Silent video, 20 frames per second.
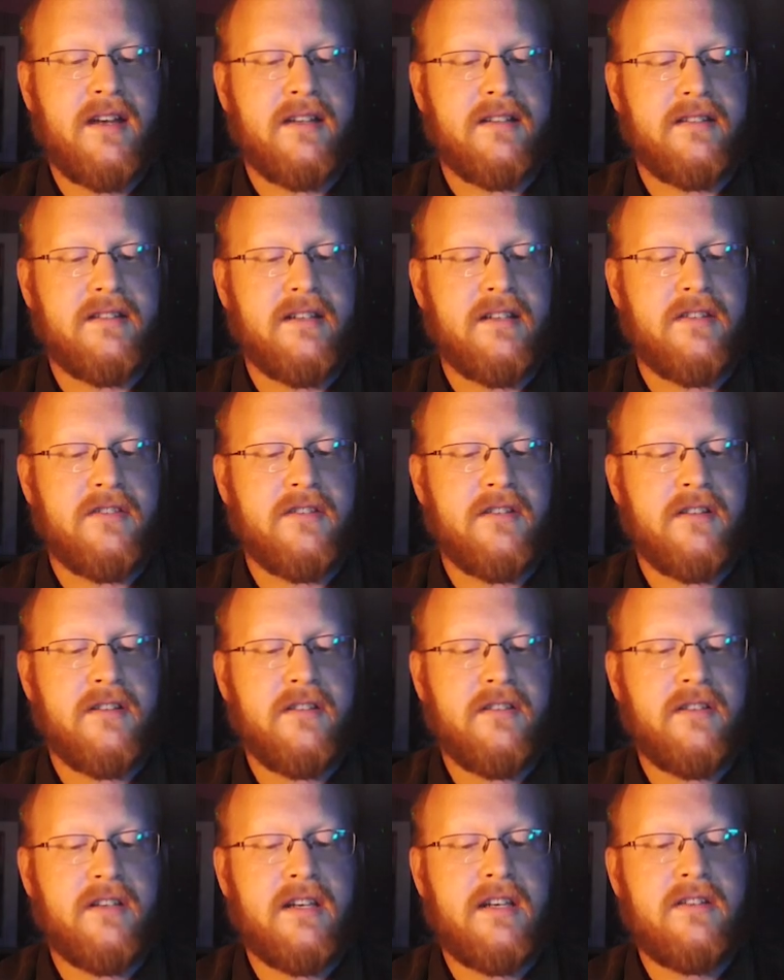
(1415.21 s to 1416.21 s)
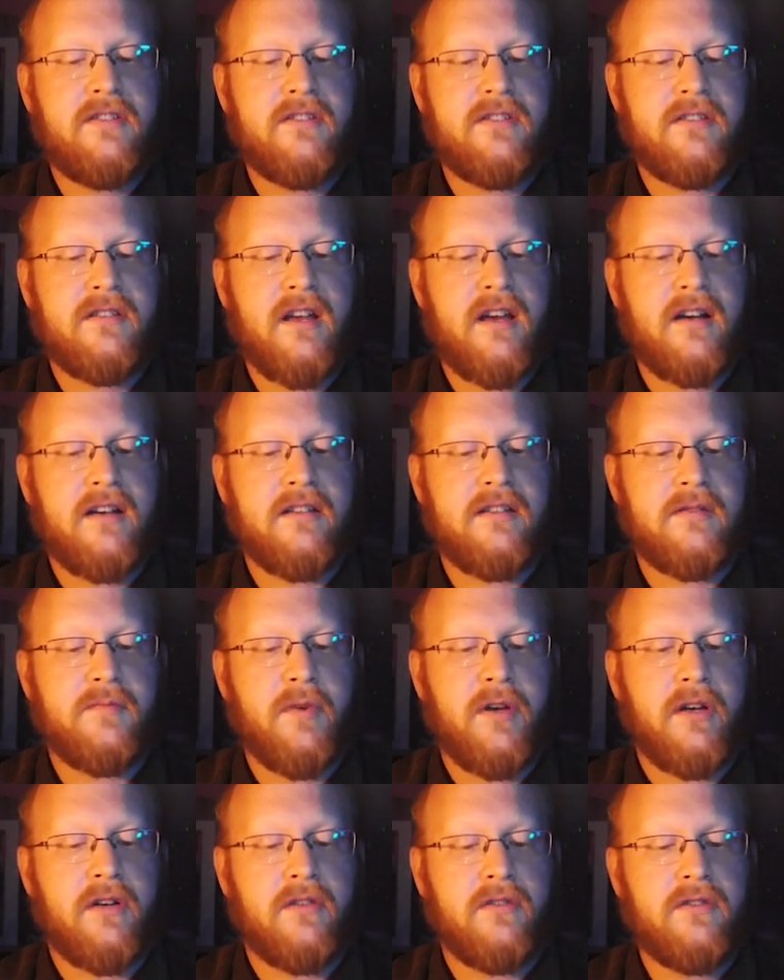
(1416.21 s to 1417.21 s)
science teacher. Each
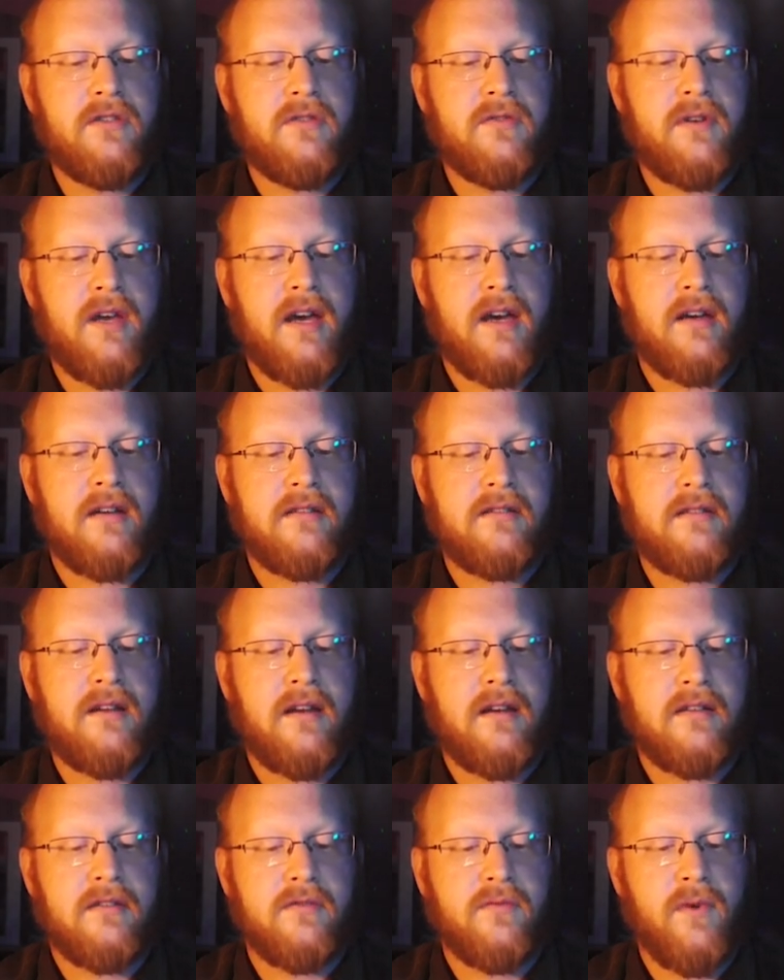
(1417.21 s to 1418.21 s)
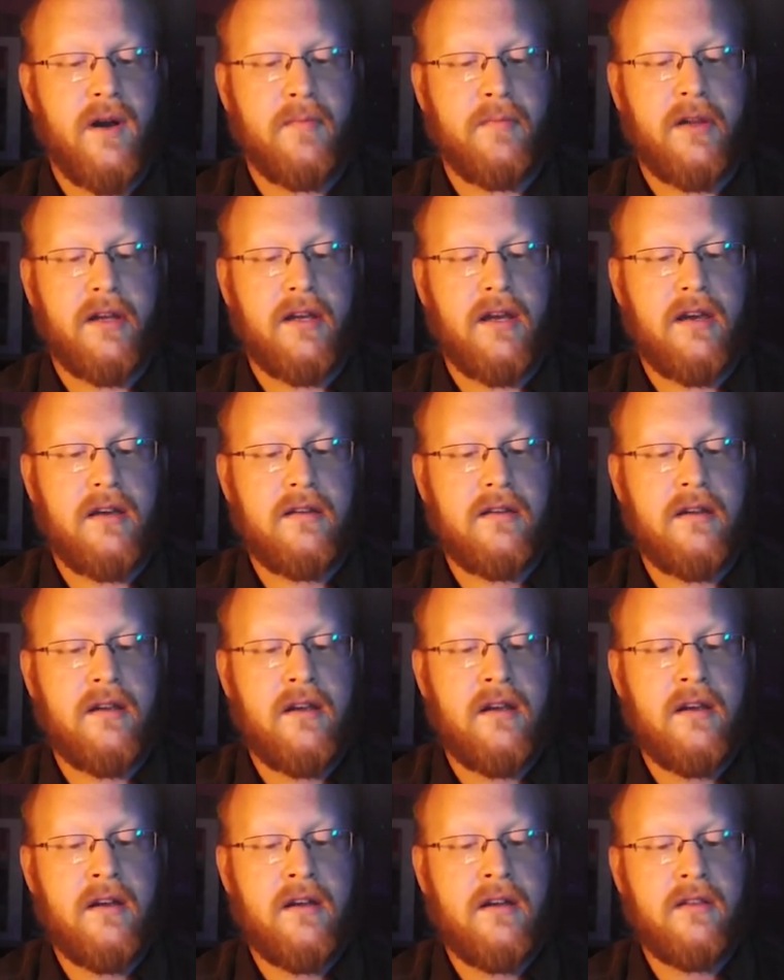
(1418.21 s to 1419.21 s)
saga spell you cast has
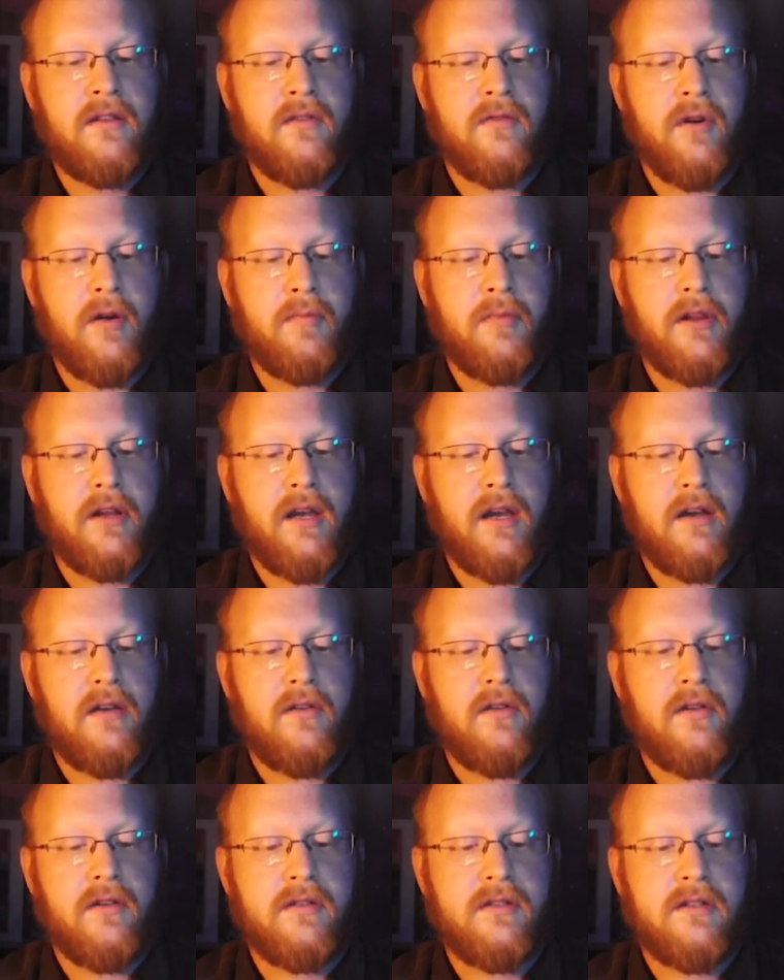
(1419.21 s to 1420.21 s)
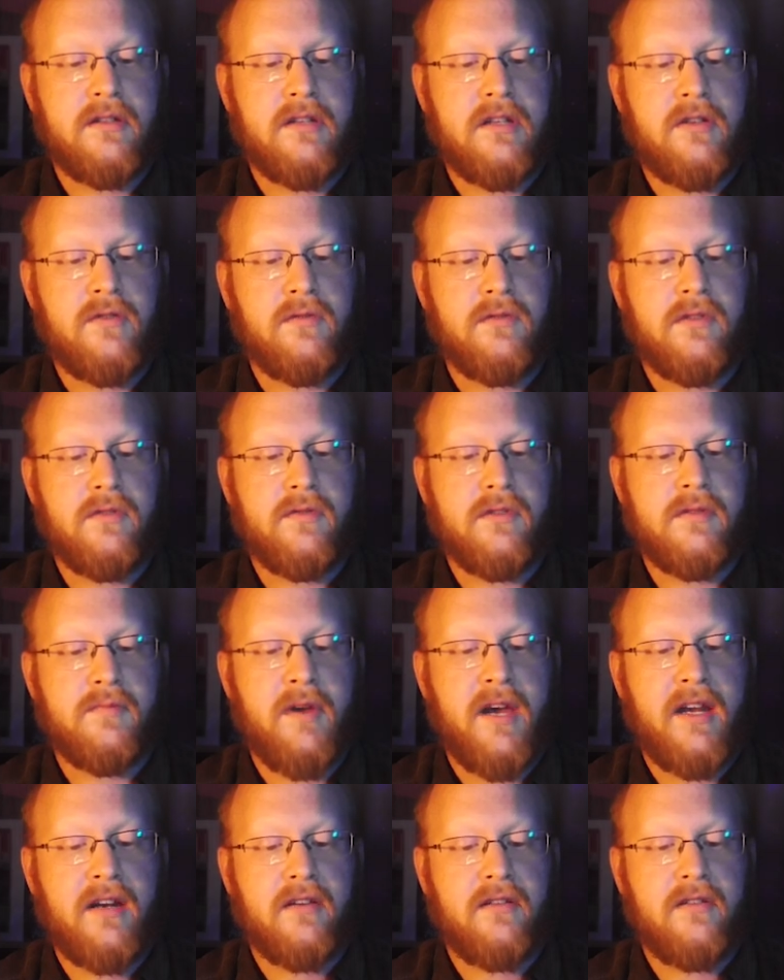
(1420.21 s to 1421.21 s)
replicate. The replicate cost is equal
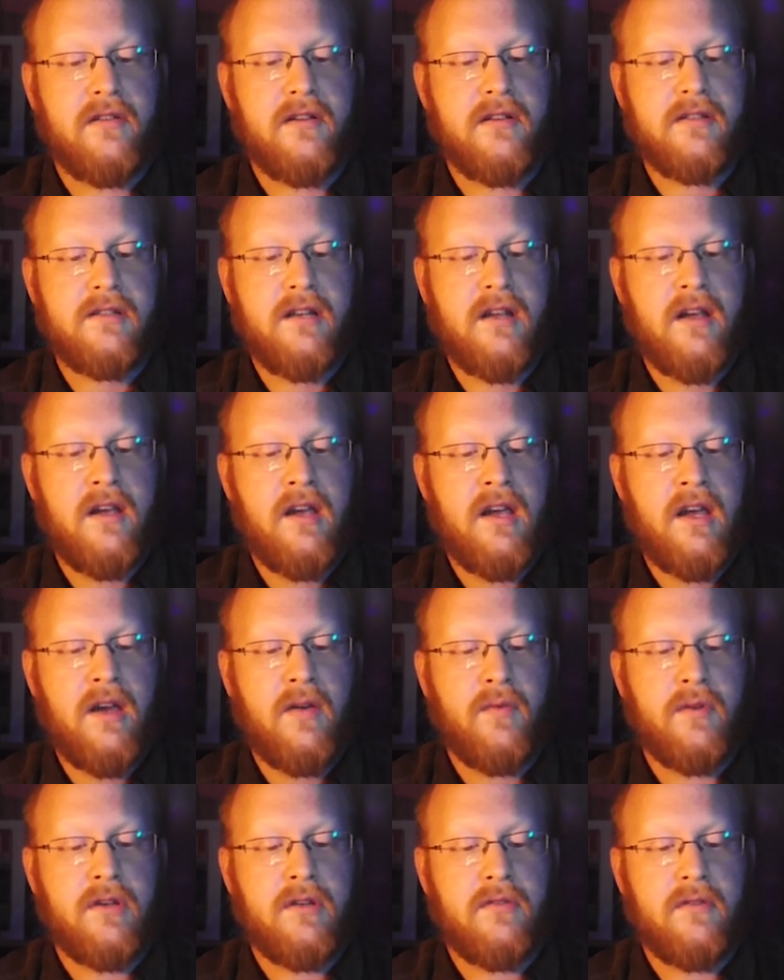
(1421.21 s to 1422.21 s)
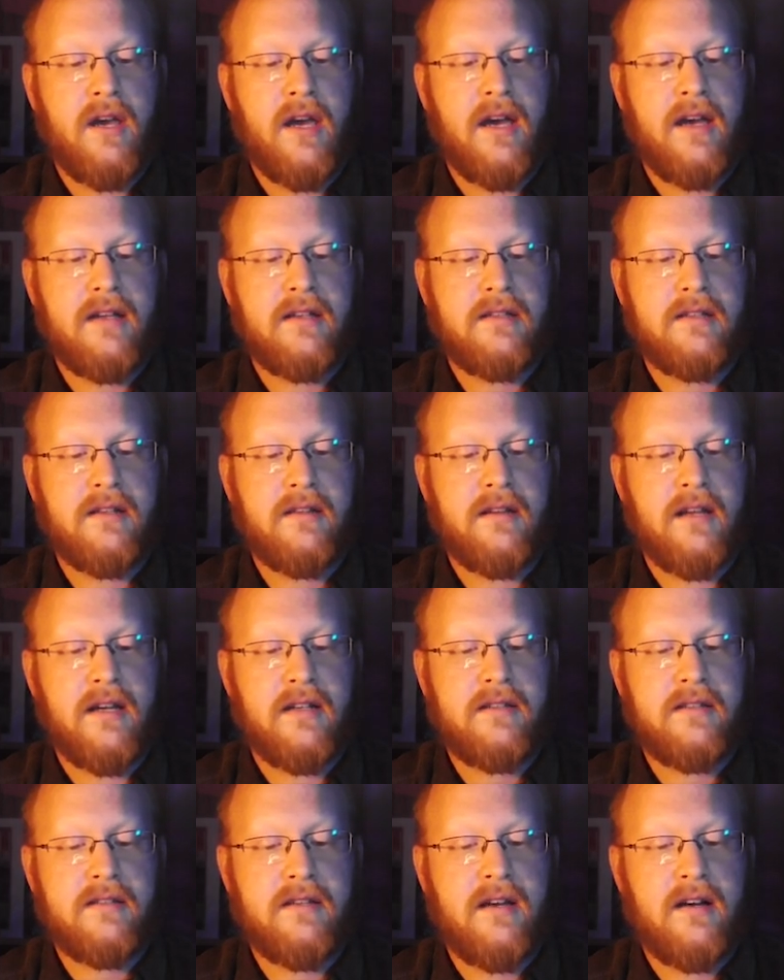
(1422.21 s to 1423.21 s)
to its mana cost. When you
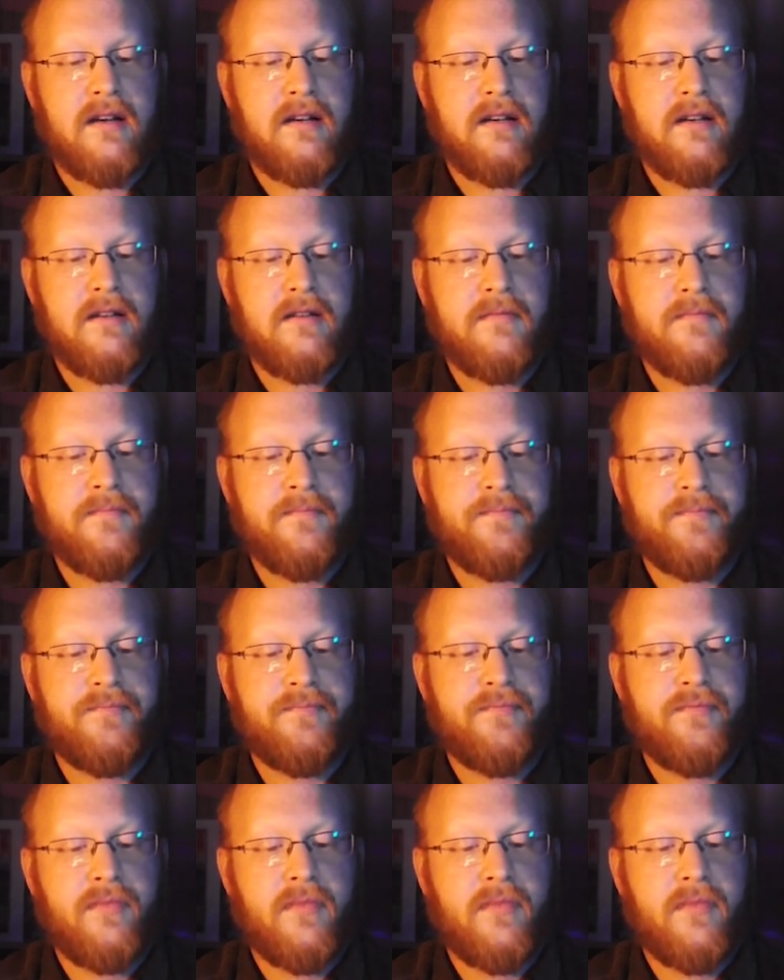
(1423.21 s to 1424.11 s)
cast that saga,